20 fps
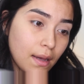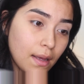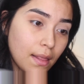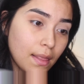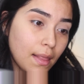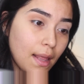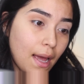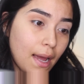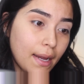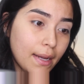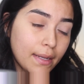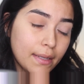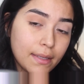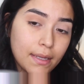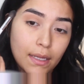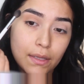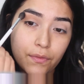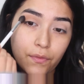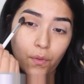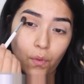line
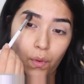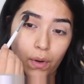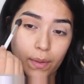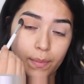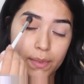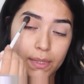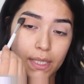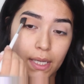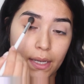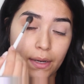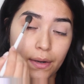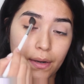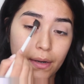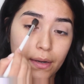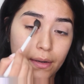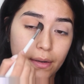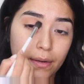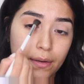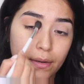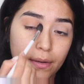that forms there.
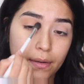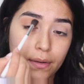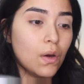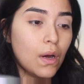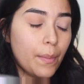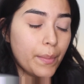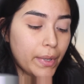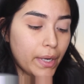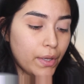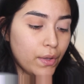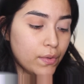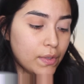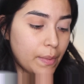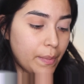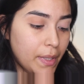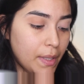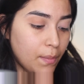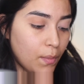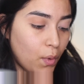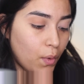So I'm gonna use a
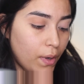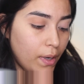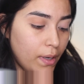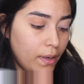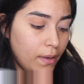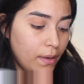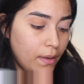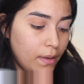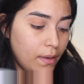bit more.